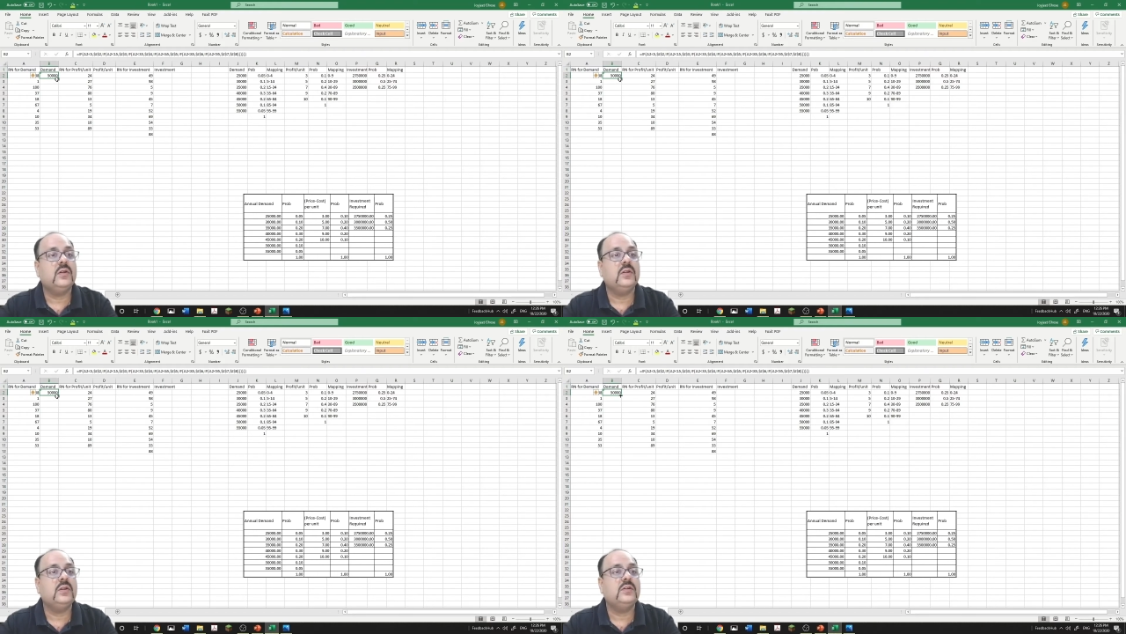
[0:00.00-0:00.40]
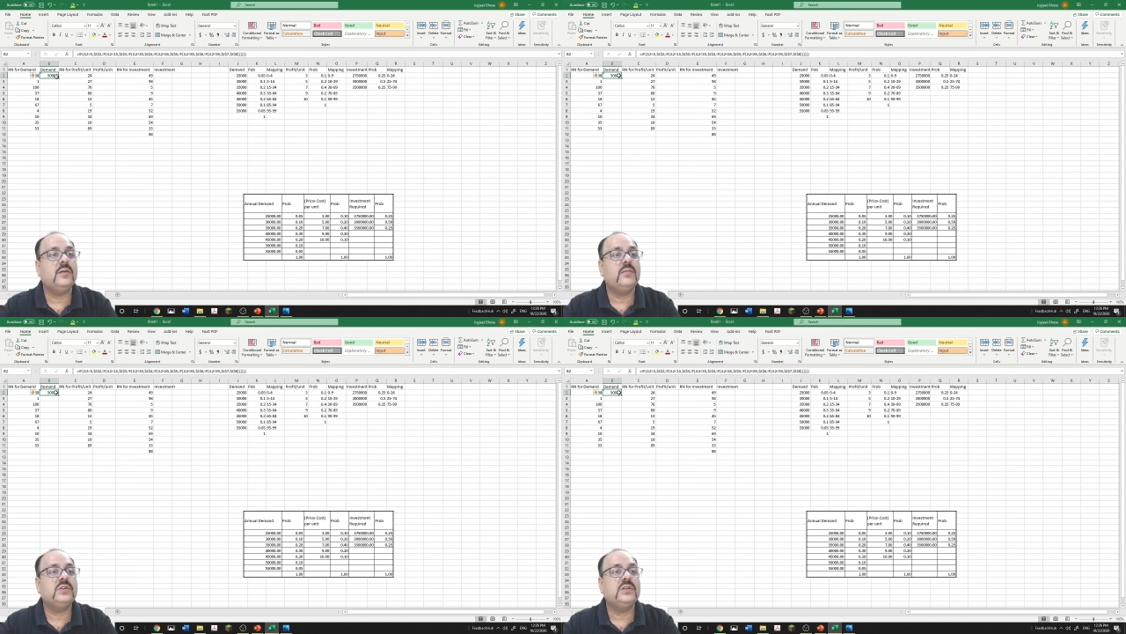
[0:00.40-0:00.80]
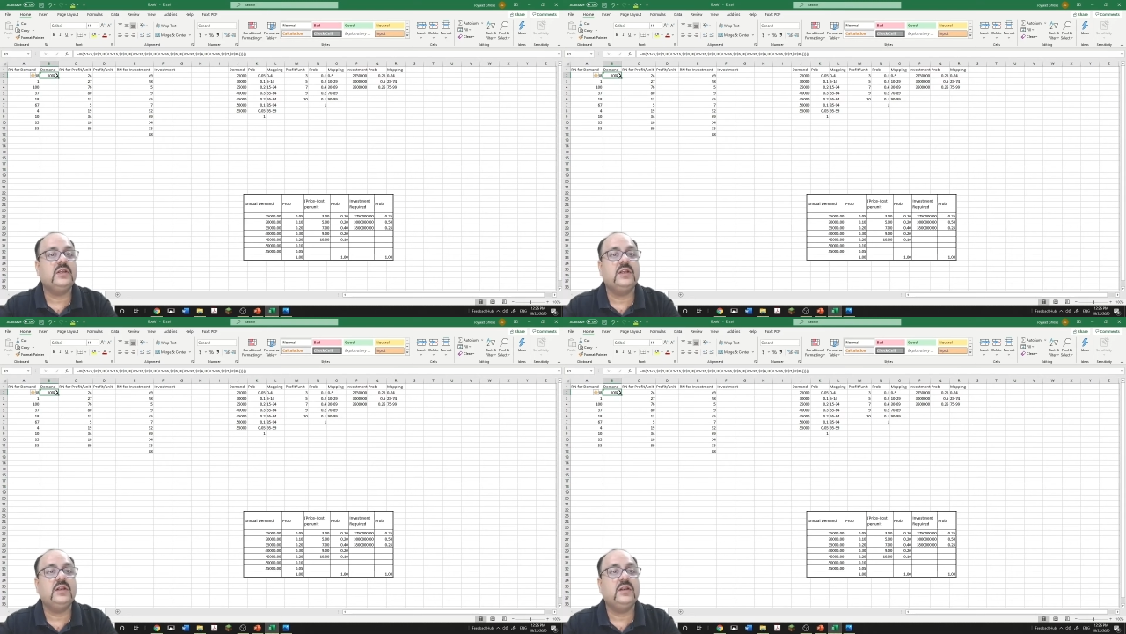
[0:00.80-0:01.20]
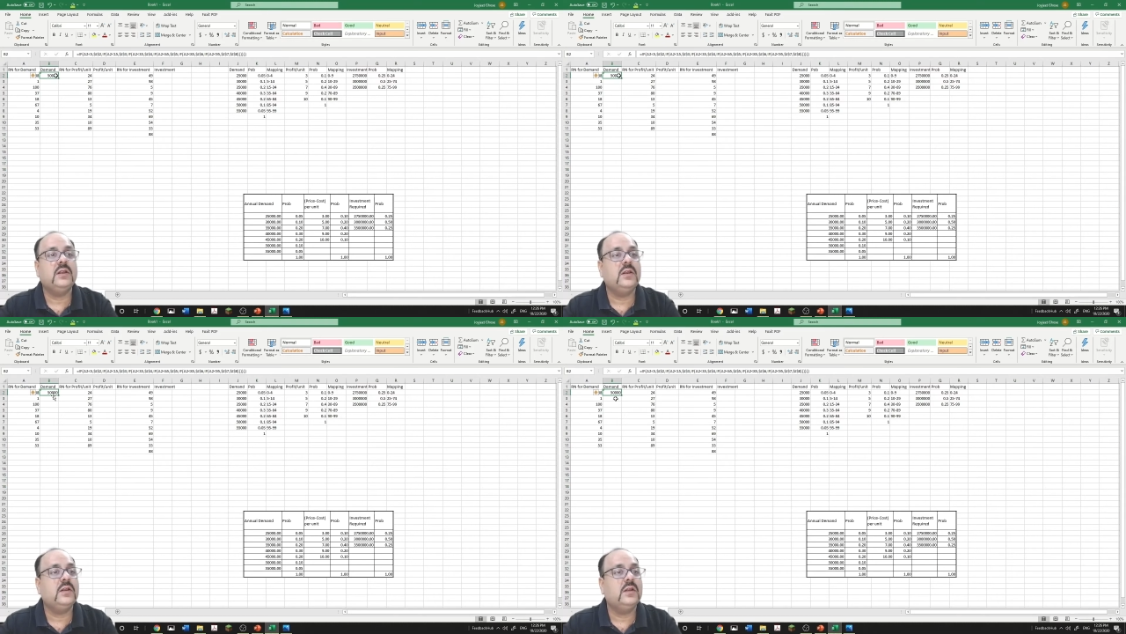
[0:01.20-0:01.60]
Some mistake here.
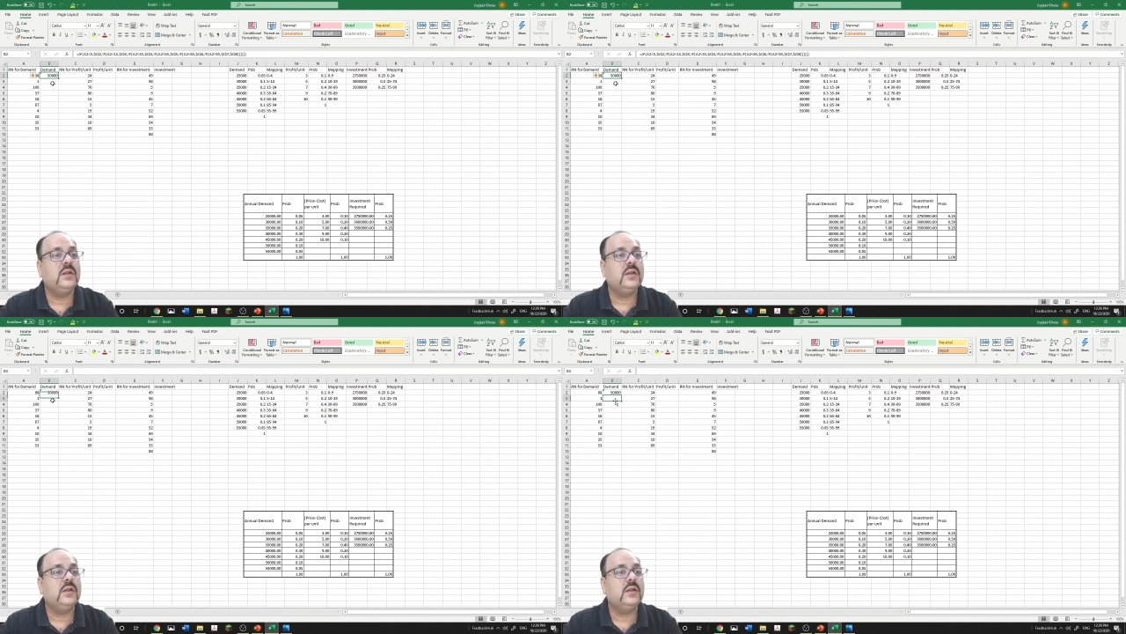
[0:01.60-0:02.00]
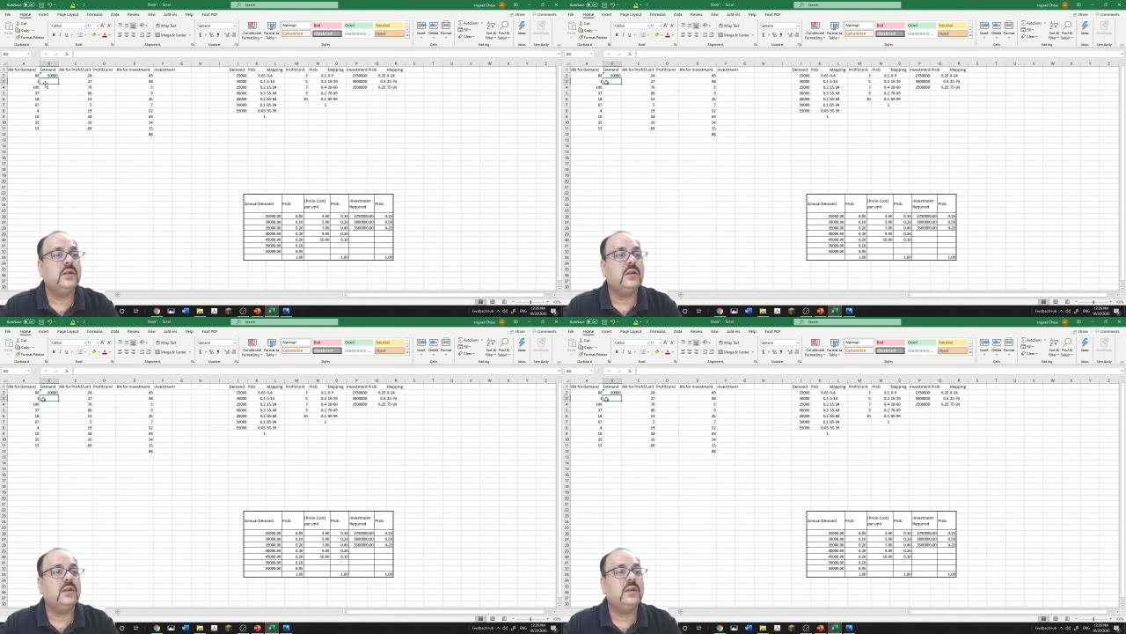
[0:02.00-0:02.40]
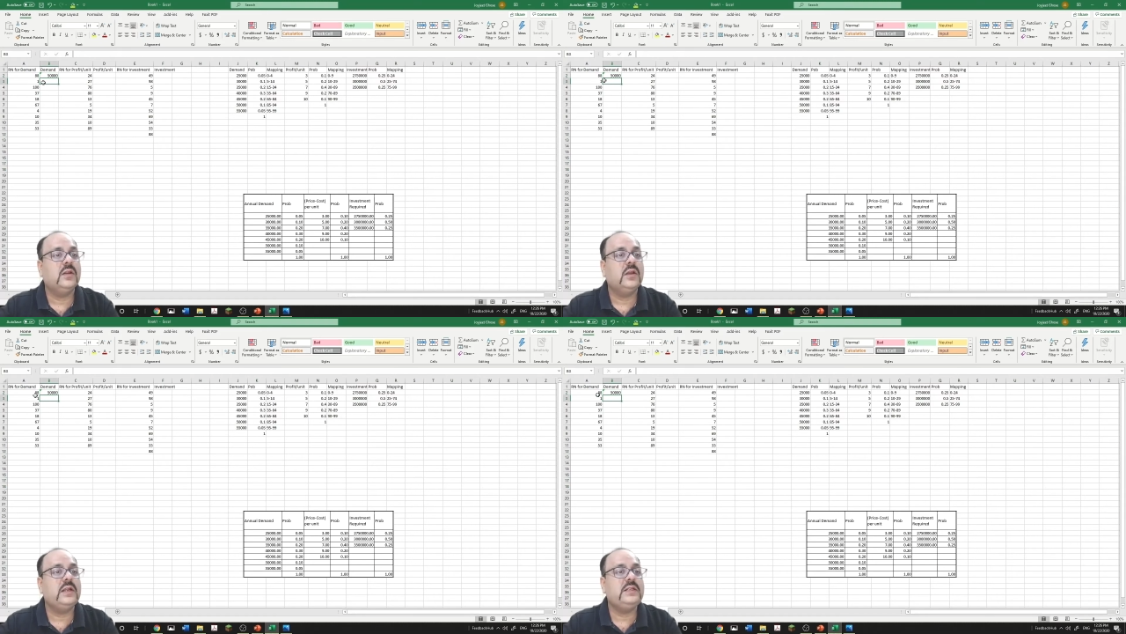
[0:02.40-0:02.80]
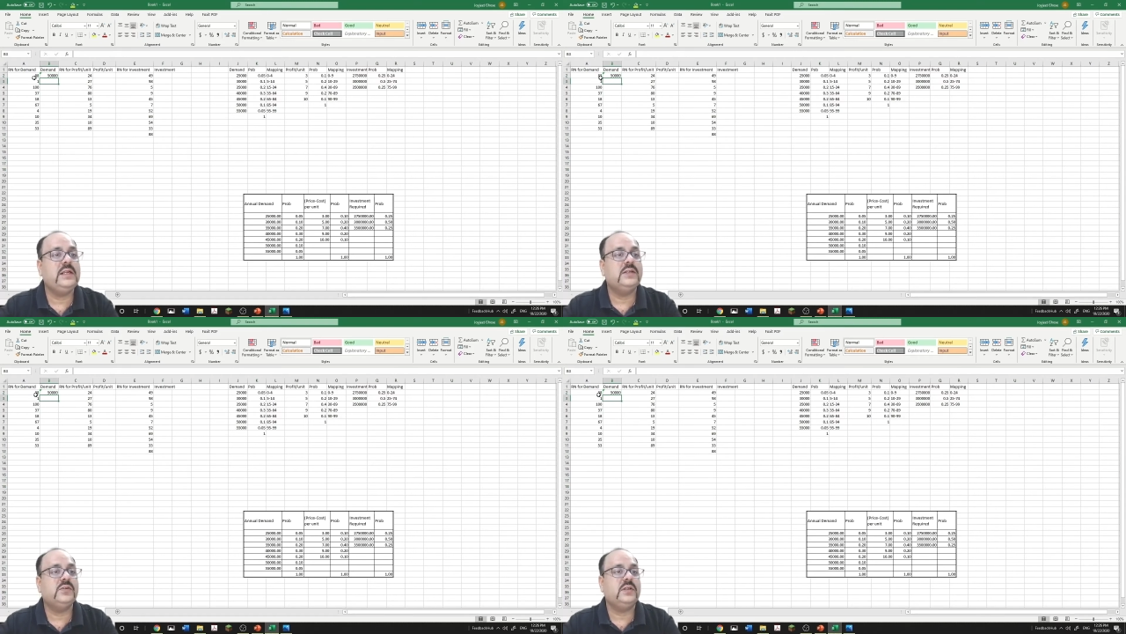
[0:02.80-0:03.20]
88,
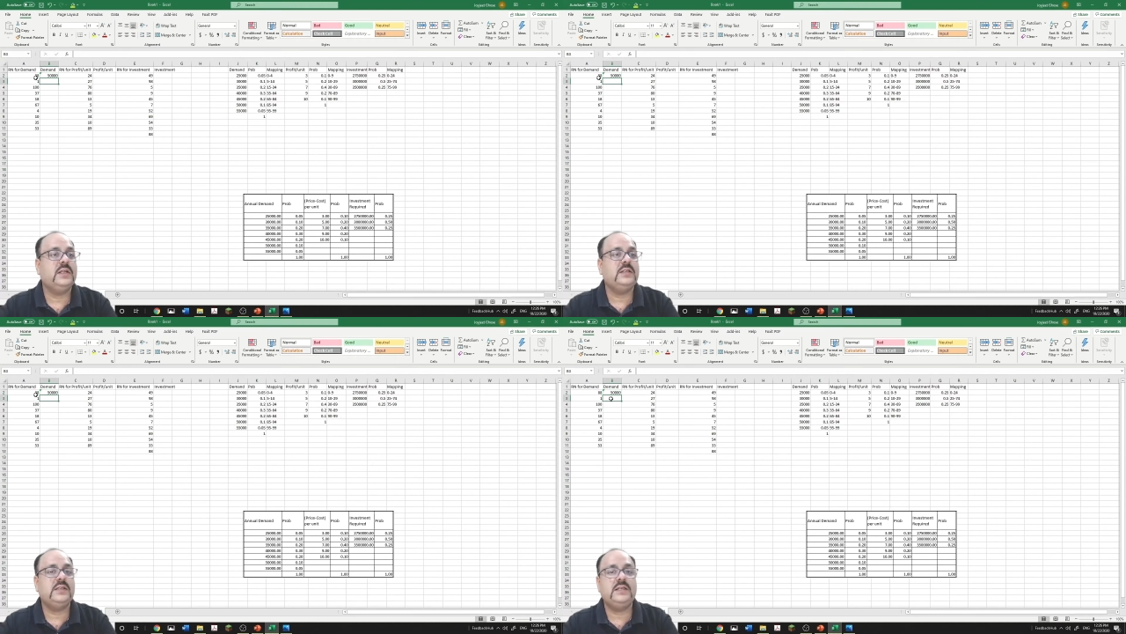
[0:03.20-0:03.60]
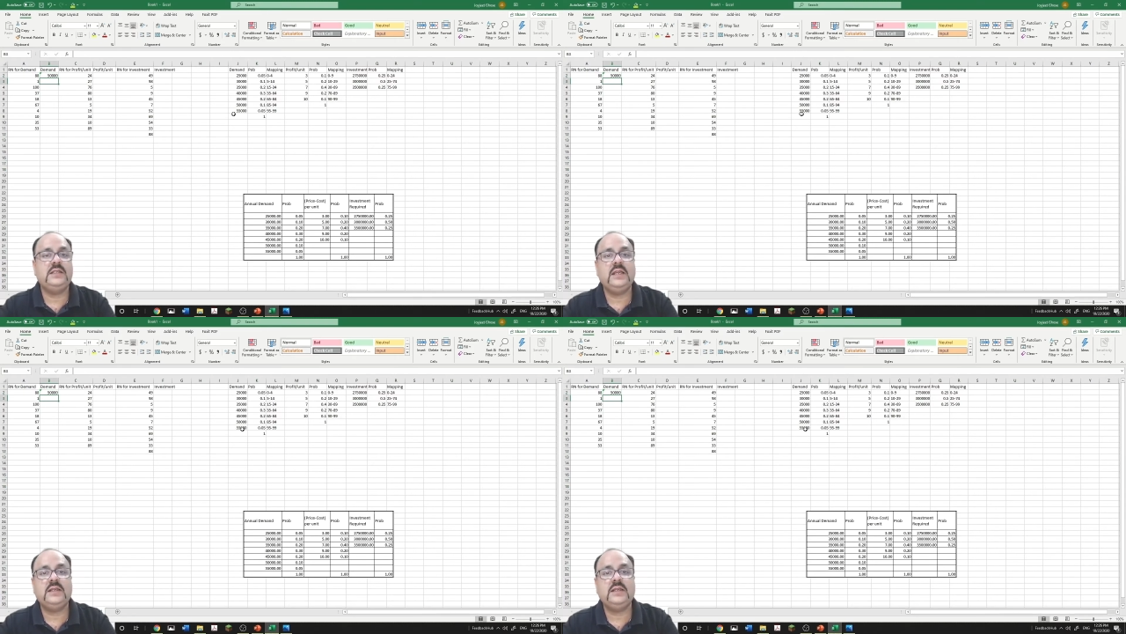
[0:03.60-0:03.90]
sorry, it's 88.